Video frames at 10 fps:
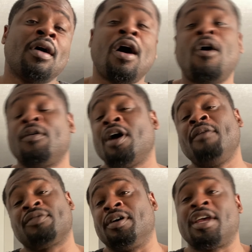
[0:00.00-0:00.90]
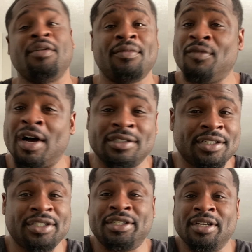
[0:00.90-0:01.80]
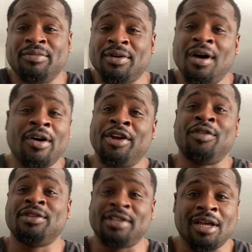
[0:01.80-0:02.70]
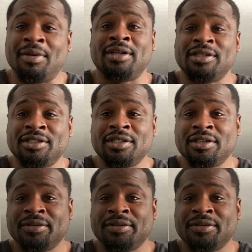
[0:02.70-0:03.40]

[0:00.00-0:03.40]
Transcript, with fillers: Oh no, I'm just gonna keep watching this shit, bro. I don't even know what to say about this shit.